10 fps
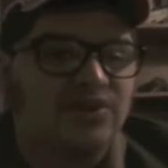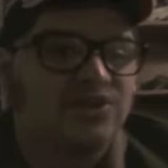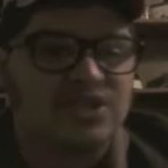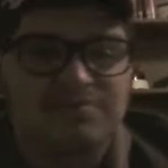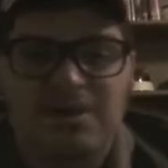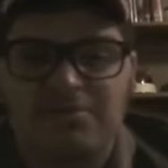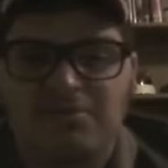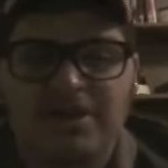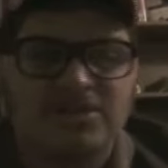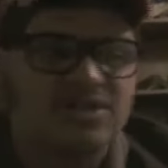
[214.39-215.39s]
There's
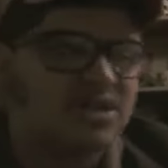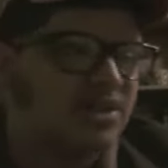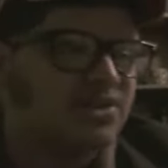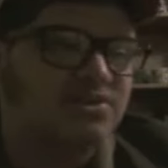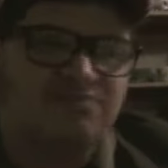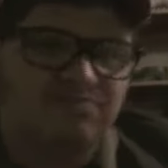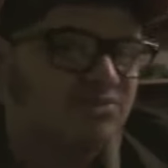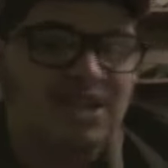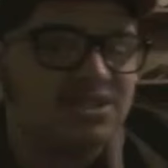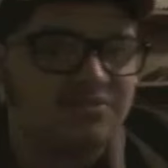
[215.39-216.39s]
dismemberments, there's
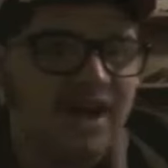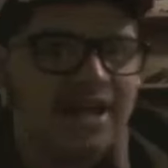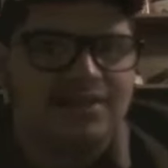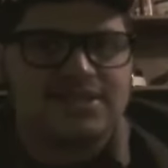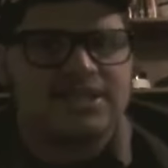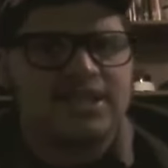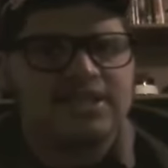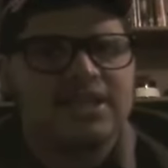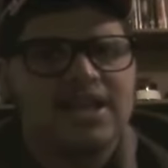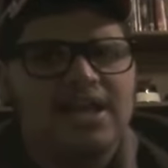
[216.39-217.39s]
tons of violence in it.